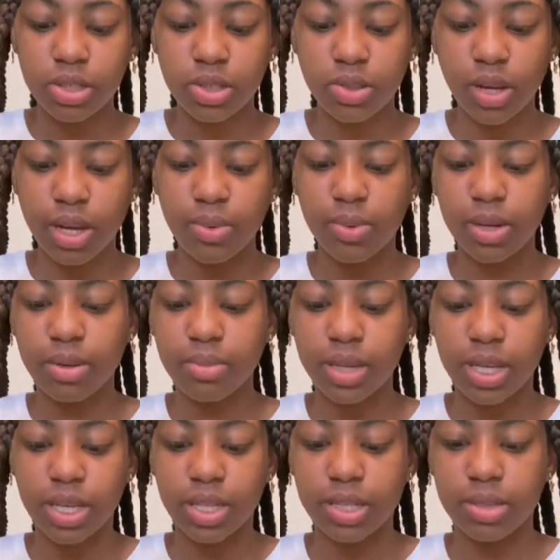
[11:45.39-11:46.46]
so I want to
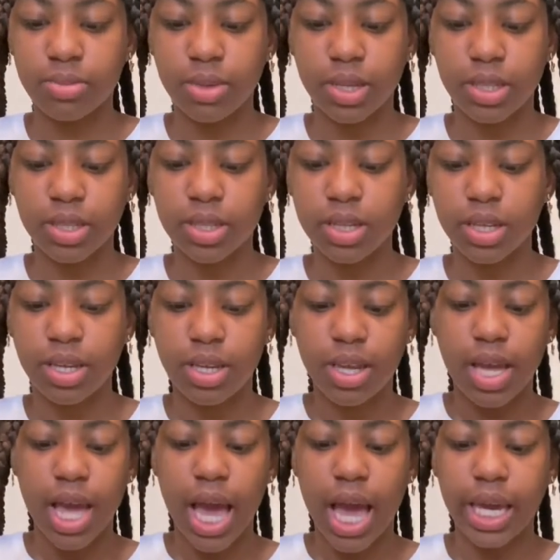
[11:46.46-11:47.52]
make it smaller.
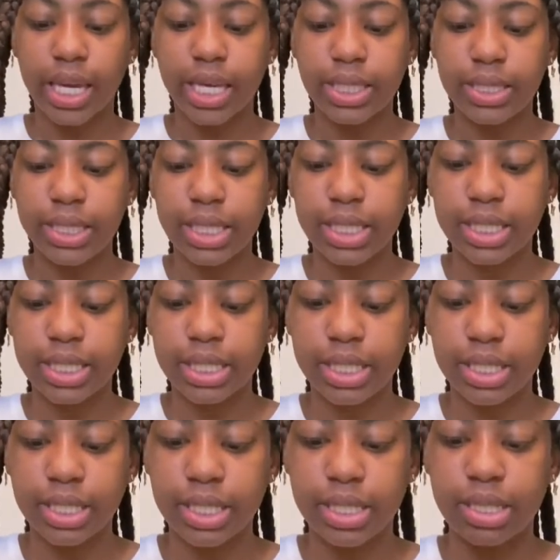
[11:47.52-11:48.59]
I guess you can
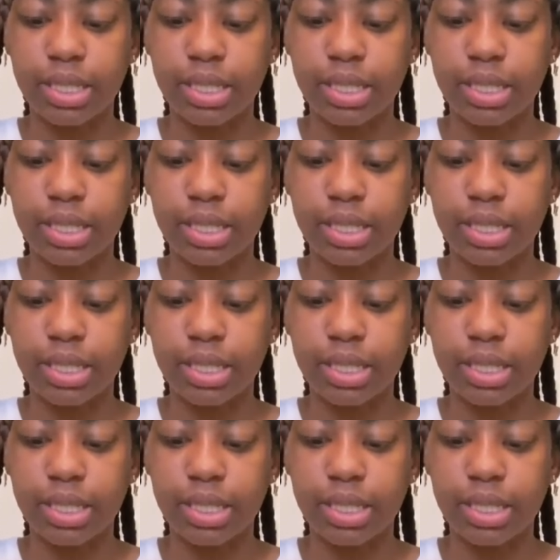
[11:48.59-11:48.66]
just...